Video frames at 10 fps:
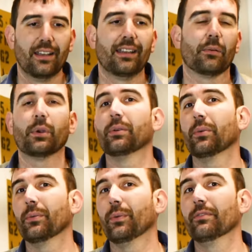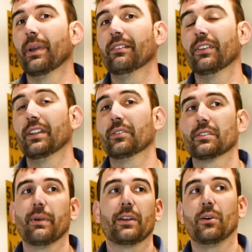And we, we've made videos
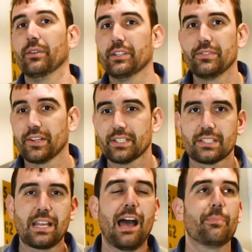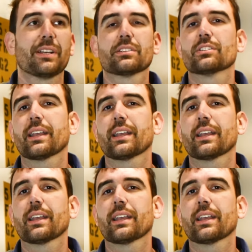about all these various topics.